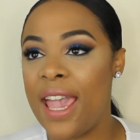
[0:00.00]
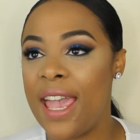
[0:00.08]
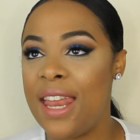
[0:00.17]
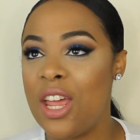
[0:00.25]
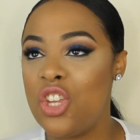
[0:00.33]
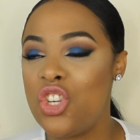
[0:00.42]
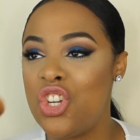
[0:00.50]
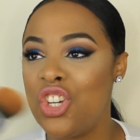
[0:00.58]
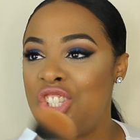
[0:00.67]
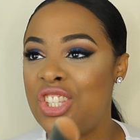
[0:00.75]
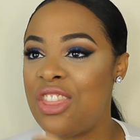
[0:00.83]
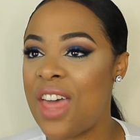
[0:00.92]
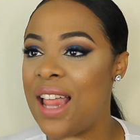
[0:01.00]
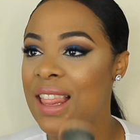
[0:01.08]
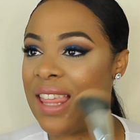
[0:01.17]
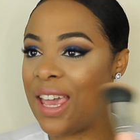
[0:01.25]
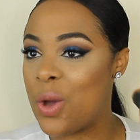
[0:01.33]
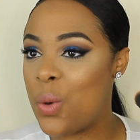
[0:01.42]
and just
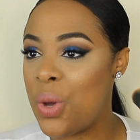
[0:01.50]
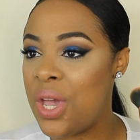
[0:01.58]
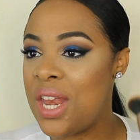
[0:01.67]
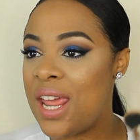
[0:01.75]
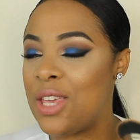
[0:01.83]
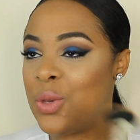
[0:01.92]
that liquid,